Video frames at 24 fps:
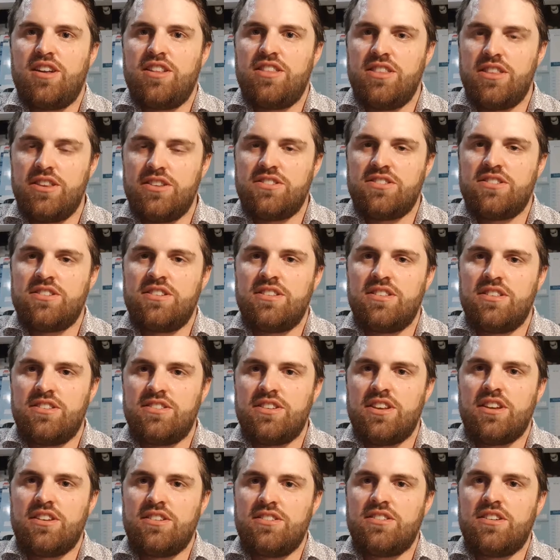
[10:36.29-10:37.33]
this
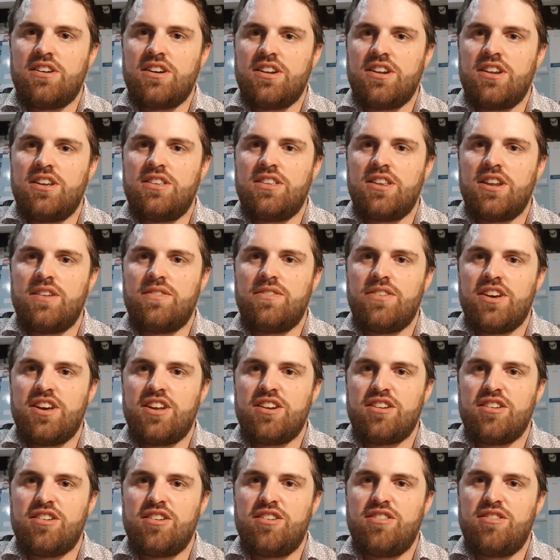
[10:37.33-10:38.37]
anxiety that I've
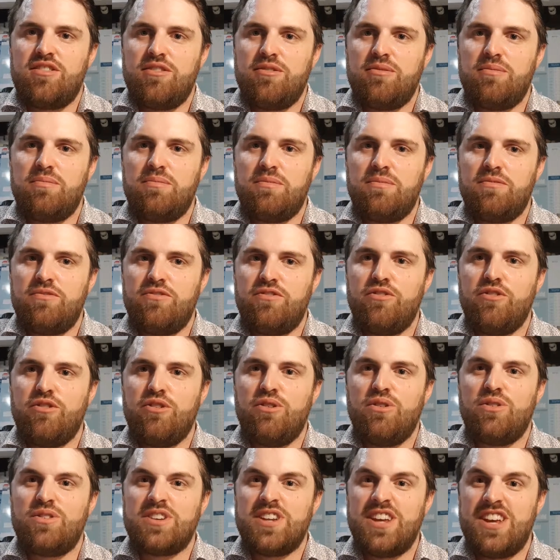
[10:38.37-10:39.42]
had
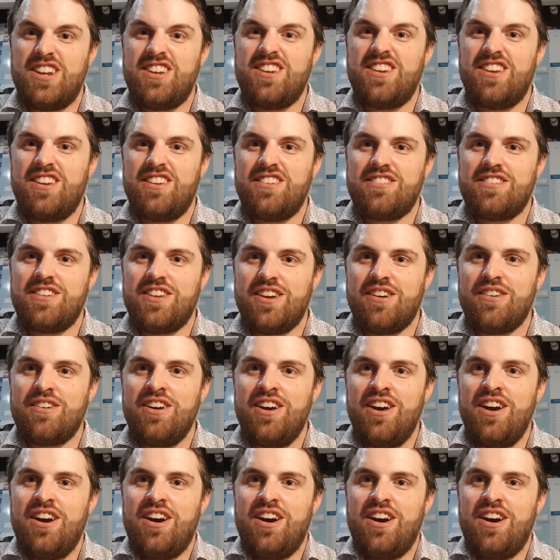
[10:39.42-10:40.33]
for 10 years now.